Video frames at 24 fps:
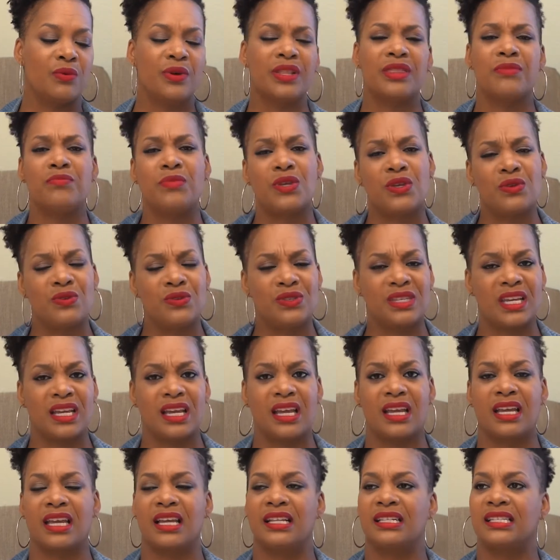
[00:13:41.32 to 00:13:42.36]

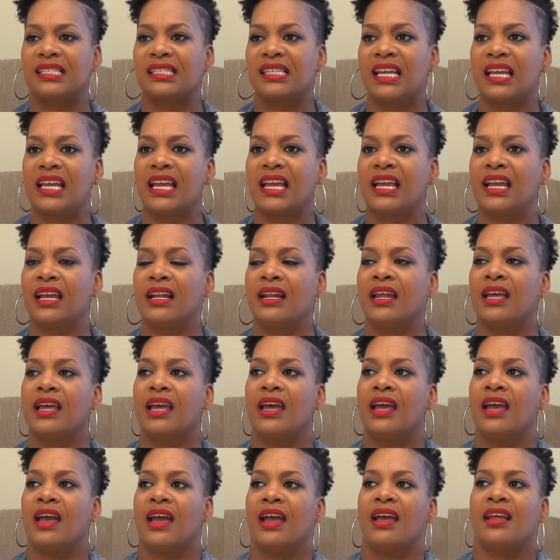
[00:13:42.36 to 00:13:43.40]
music and singing
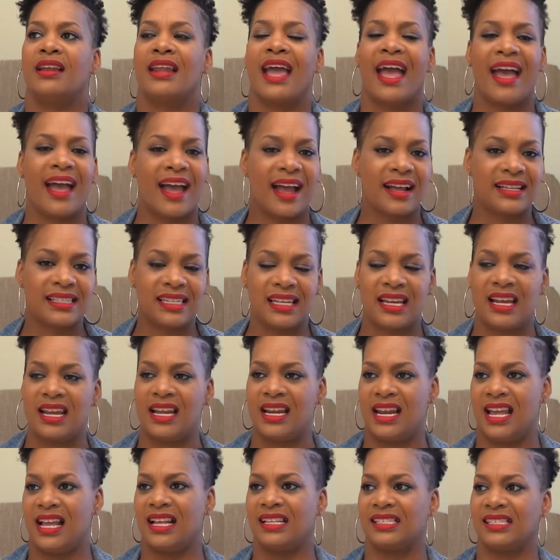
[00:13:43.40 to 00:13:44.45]
and
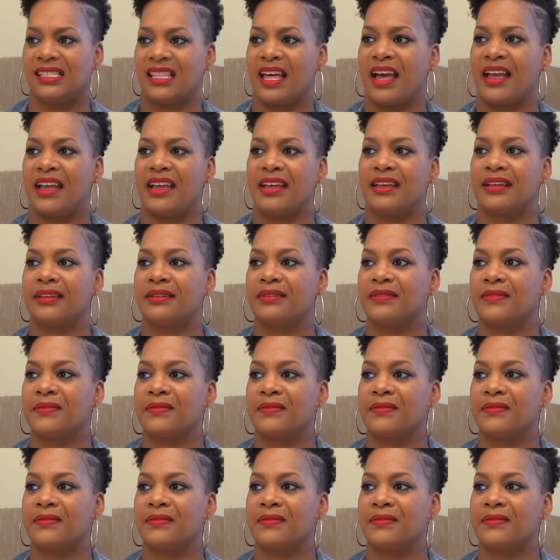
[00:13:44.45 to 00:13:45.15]
acting, it's like,